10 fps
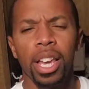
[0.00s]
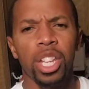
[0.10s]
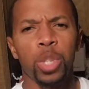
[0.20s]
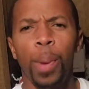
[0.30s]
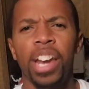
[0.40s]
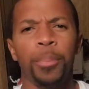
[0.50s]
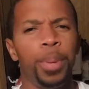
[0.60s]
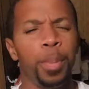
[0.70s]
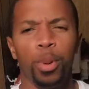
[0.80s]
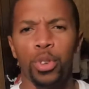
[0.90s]
in spite of
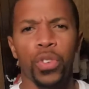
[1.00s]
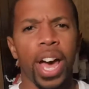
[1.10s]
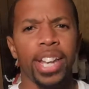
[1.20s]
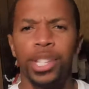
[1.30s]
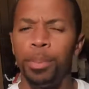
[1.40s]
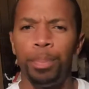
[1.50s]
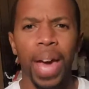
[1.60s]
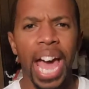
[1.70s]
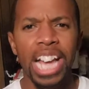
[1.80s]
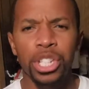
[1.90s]
people trying to
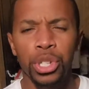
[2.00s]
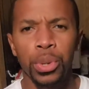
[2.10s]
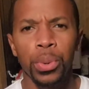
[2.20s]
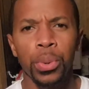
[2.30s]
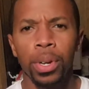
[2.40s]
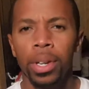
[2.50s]
bash you.